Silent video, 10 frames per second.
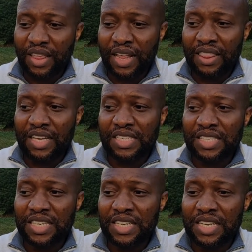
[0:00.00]
then
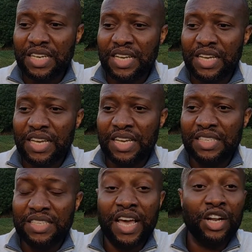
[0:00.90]
this
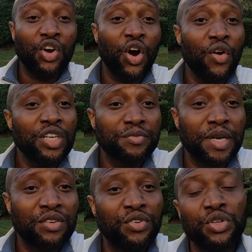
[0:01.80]
is
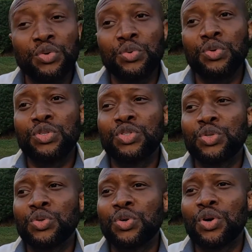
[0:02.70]
encouragement for you
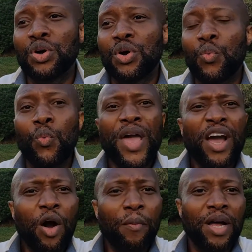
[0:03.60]
to
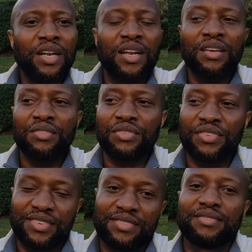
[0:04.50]
wake up and
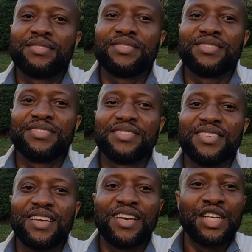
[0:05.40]
live
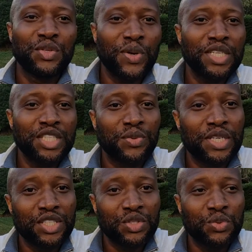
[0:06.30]
in
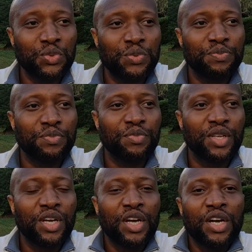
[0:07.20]
2022.
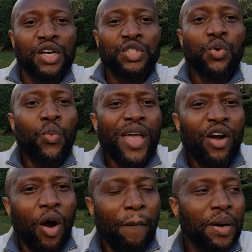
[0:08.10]
To
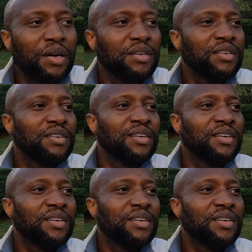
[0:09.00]
wake up,